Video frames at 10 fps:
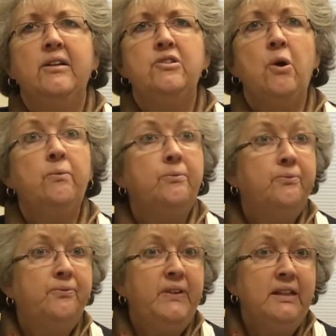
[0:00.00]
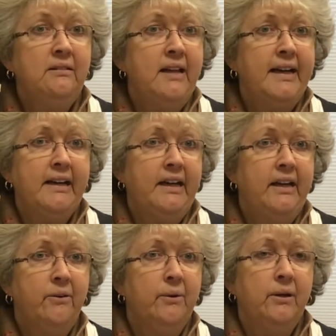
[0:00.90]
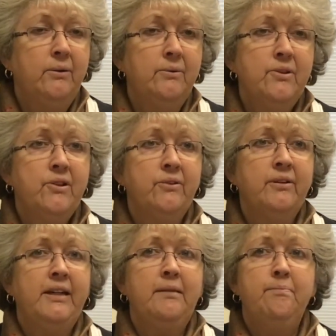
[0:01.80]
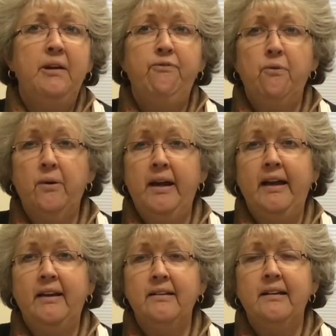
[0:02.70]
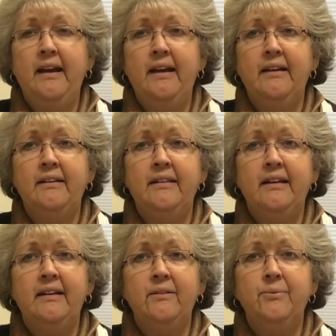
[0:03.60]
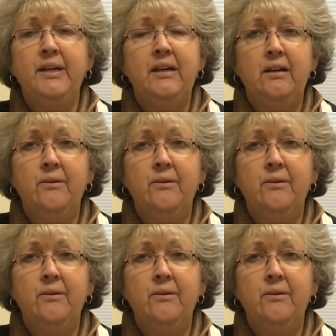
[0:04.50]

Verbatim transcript: don't feel like a hero certainly beforehand and then we